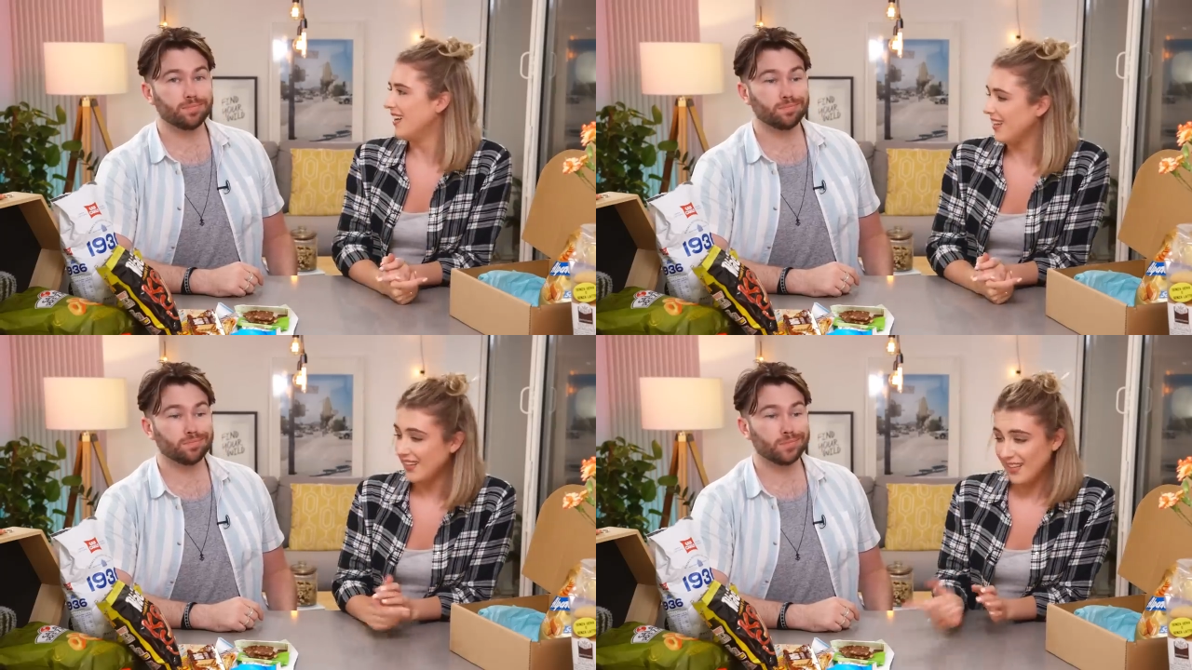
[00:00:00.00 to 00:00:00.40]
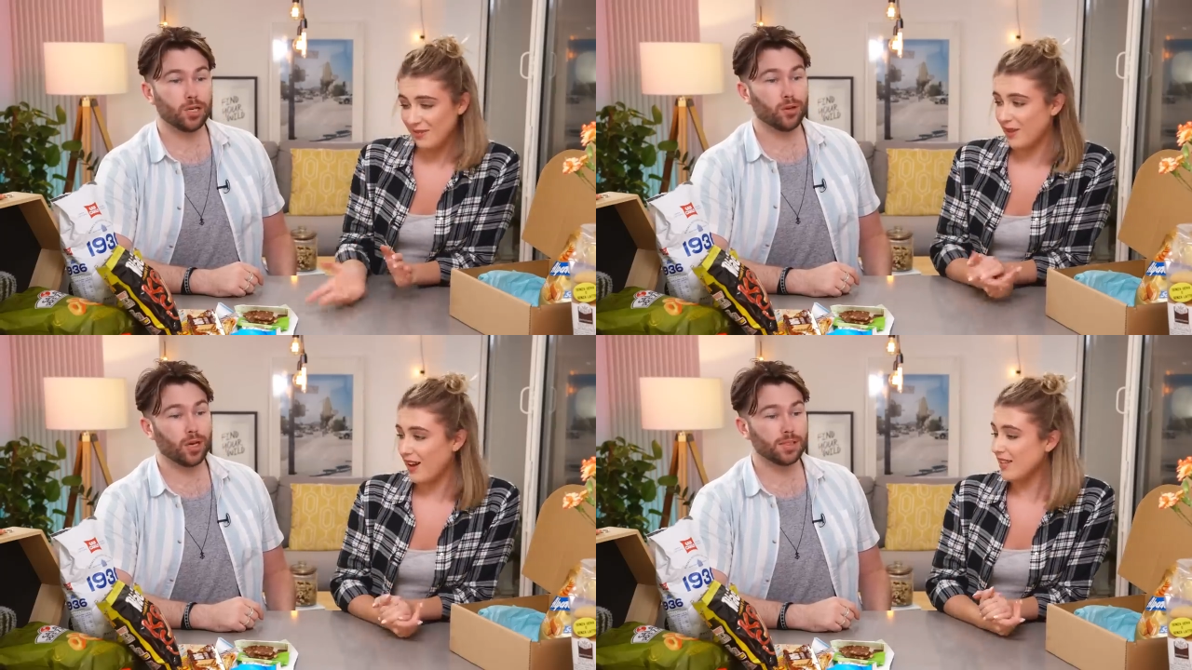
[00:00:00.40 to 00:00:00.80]

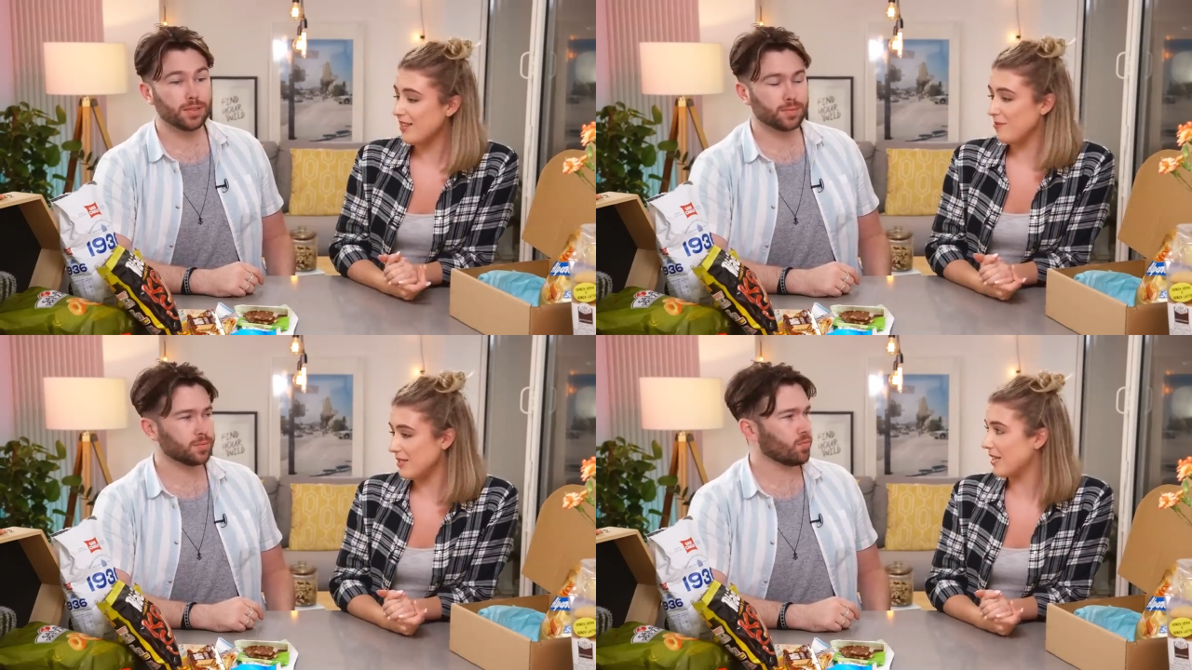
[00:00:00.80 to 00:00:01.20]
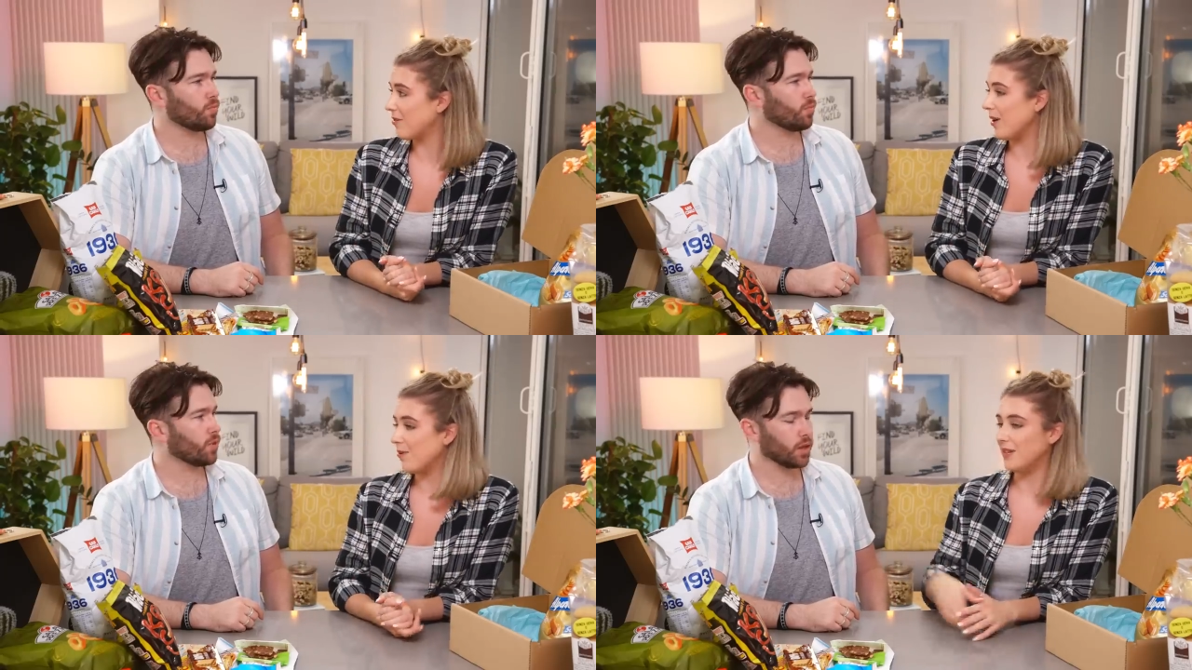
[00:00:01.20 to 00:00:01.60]
Speaker 1: but I think we did
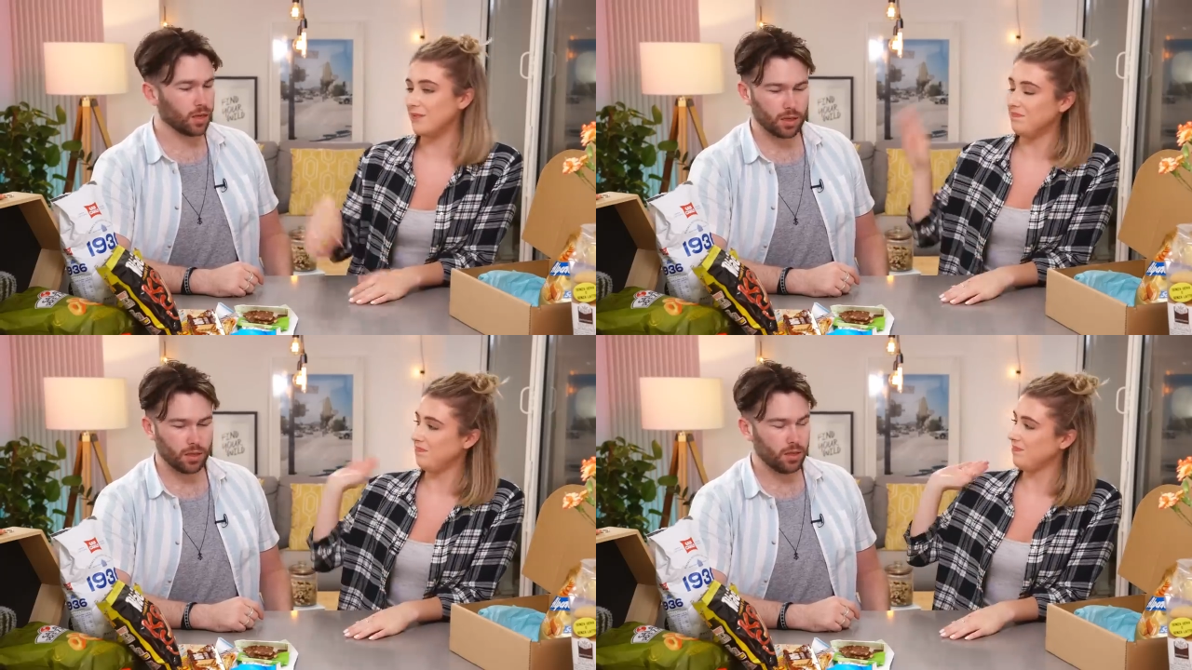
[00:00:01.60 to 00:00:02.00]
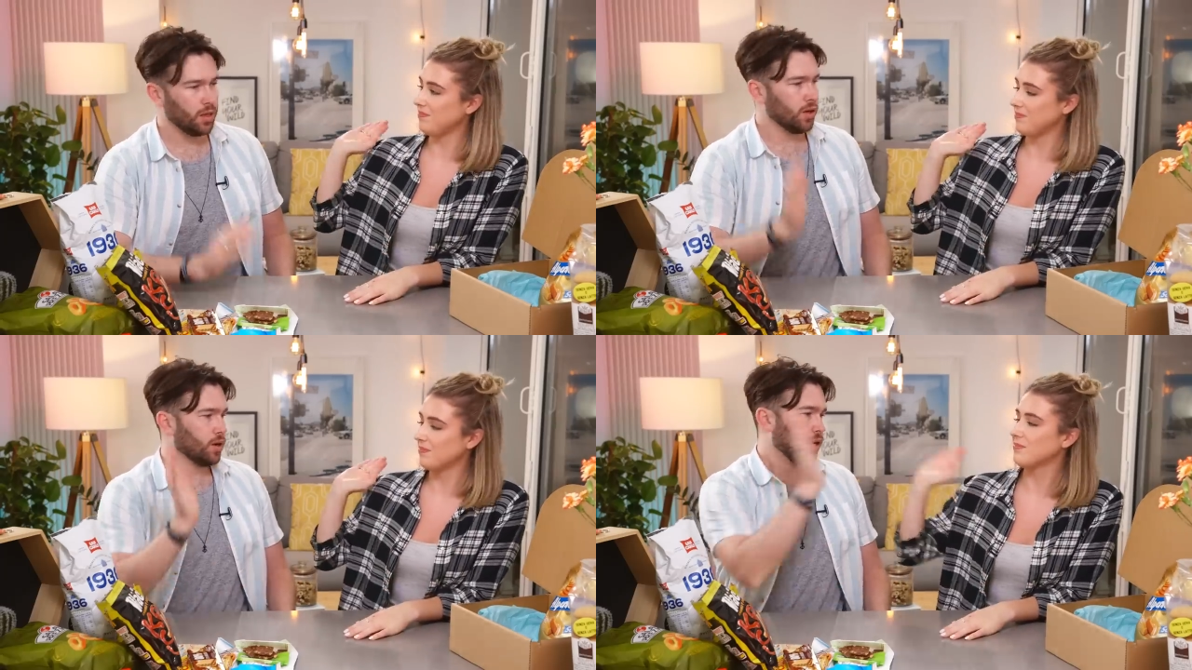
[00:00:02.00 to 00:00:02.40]
quite well.
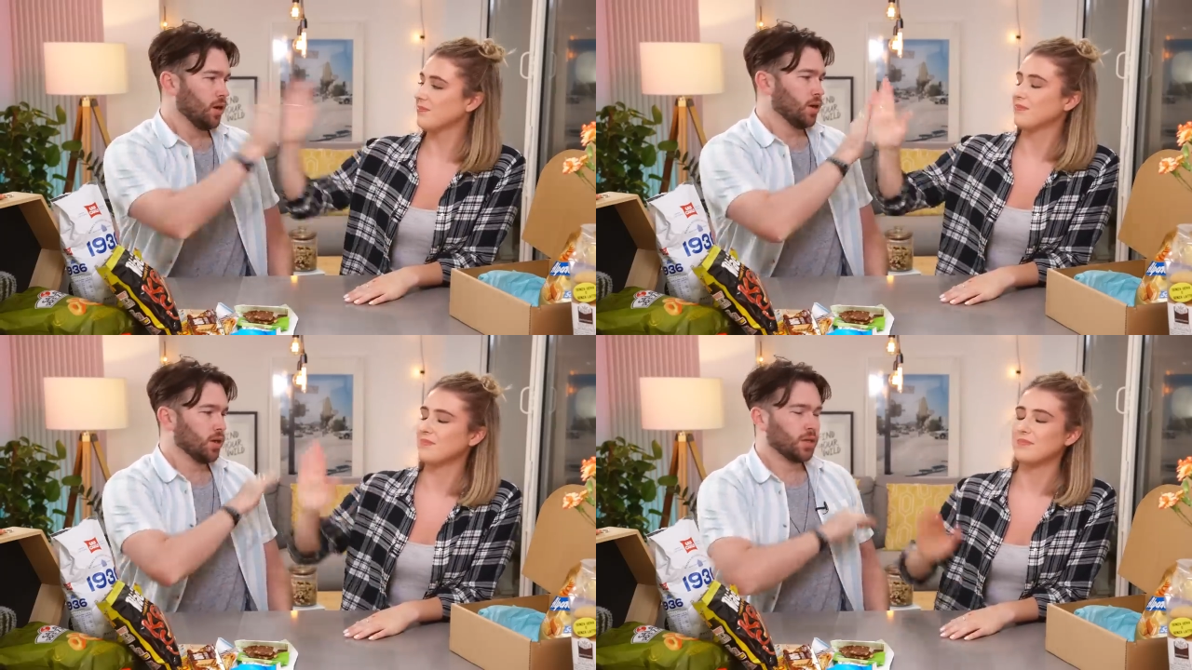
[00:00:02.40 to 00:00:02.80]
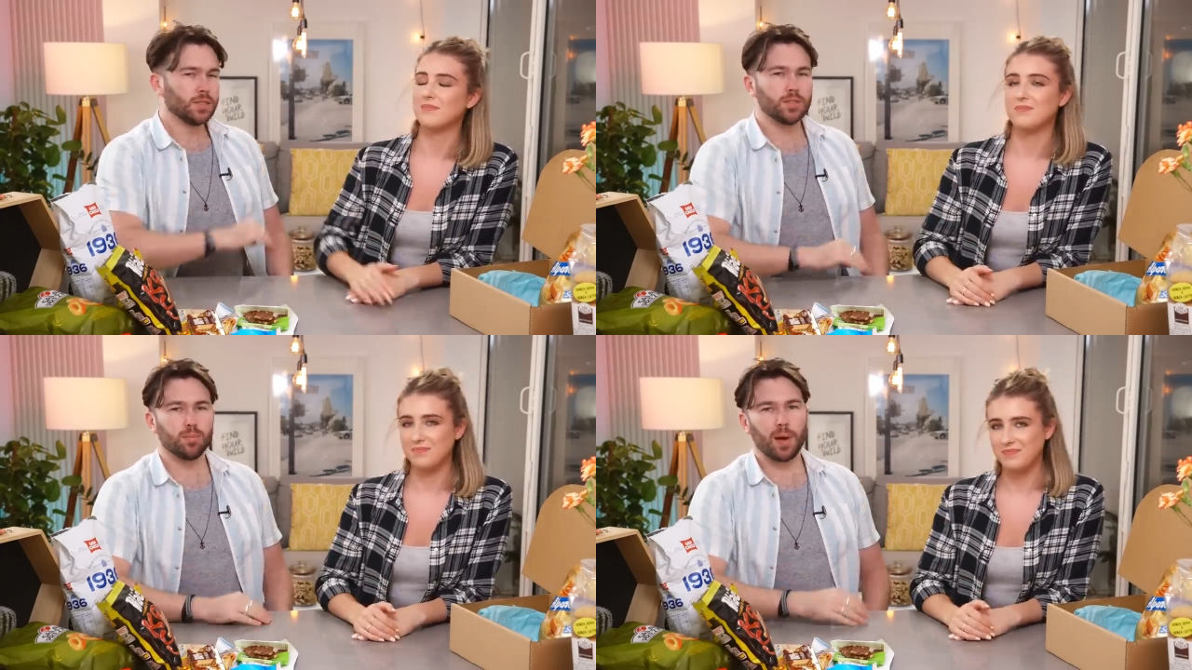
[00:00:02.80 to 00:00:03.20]

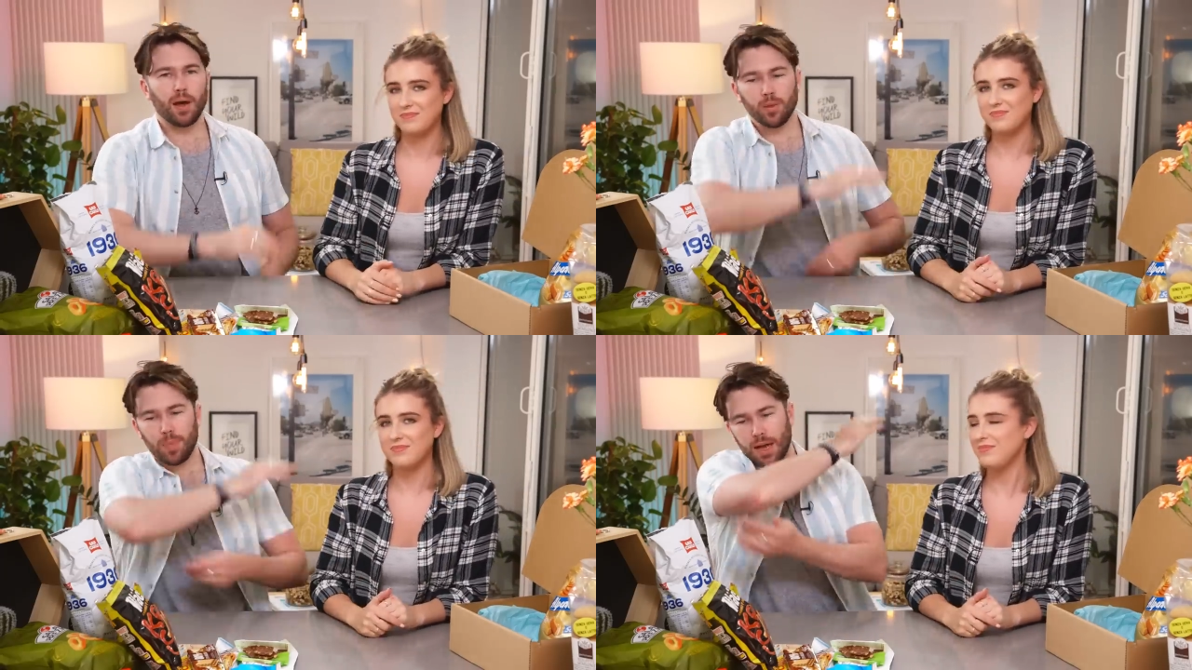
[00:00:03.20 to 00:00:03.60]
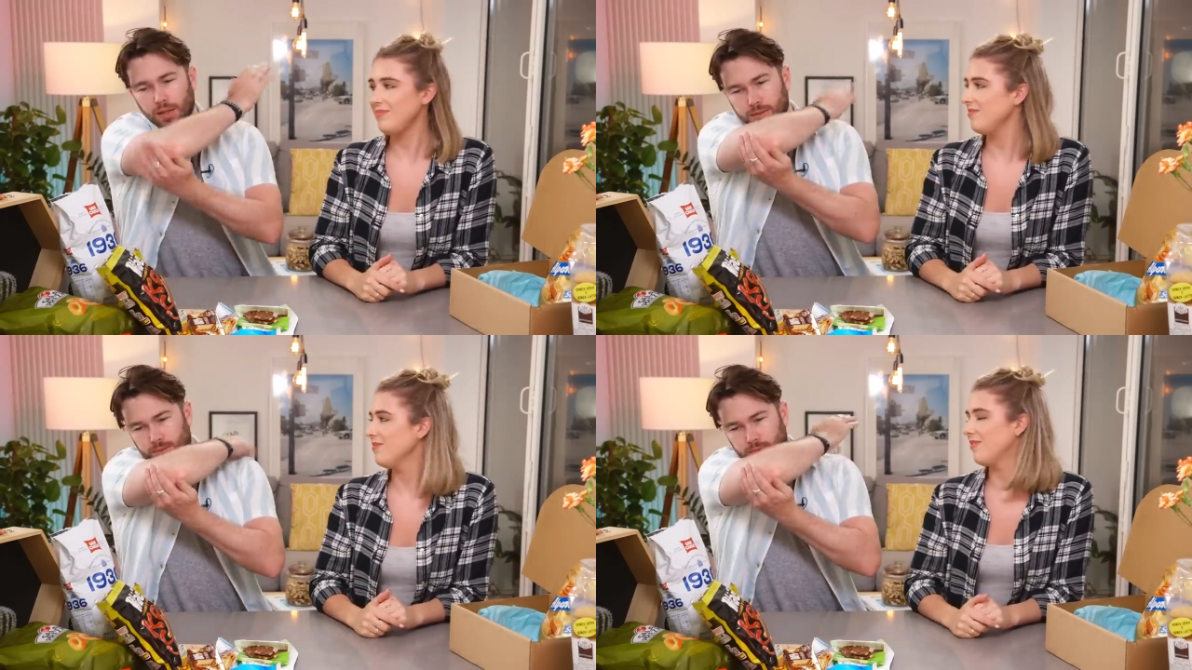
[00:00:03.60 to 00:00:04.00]
Speaker 2: Pat on the
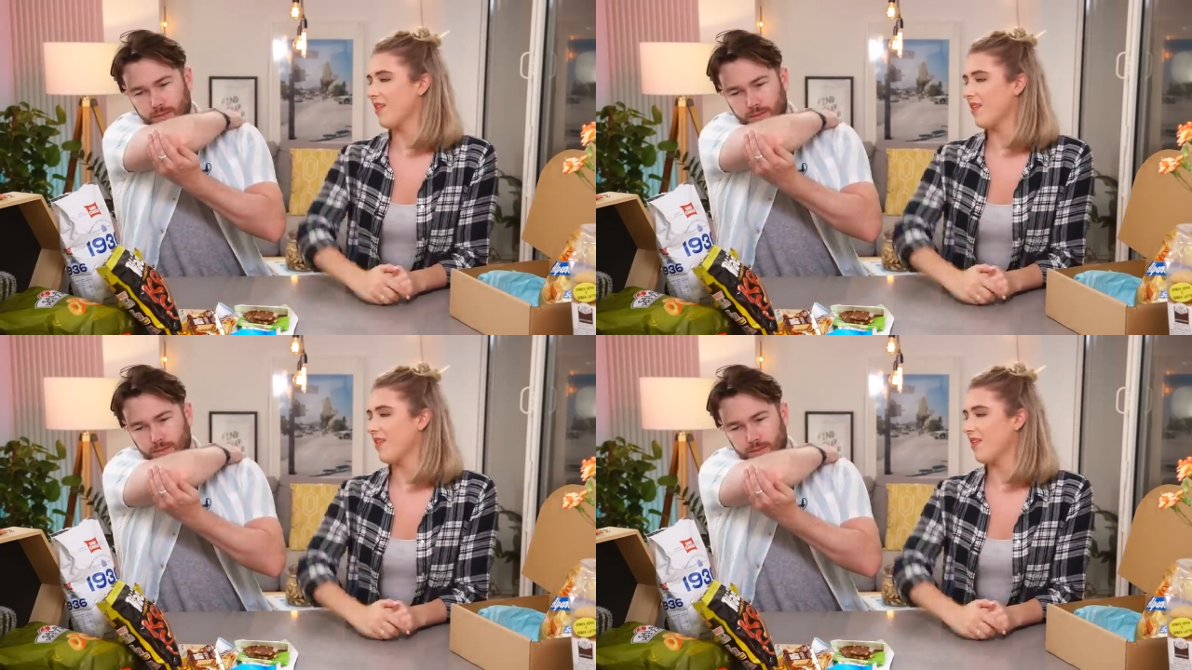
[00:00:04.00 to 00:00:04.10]
back.